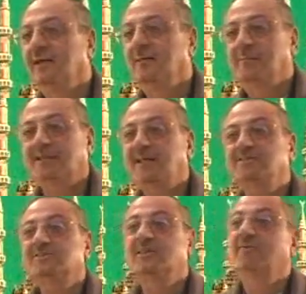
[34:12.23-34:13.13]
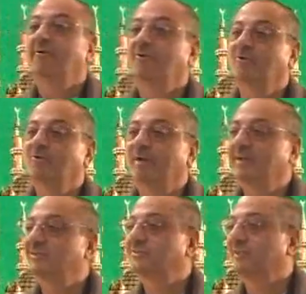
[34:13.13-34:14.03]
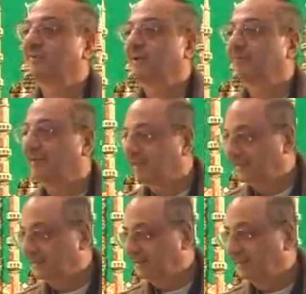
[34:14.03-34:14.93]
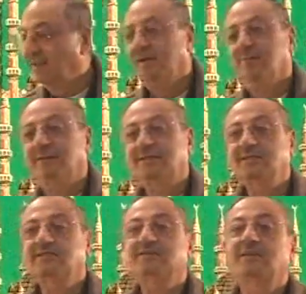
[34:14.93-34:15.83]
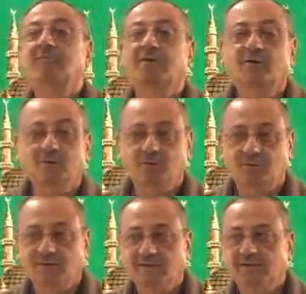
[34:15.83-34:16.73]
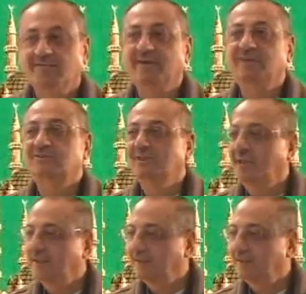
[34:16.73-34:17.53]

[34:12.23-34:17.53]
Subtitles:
Mata safaru. When is the traveling? Mata safaru. When is the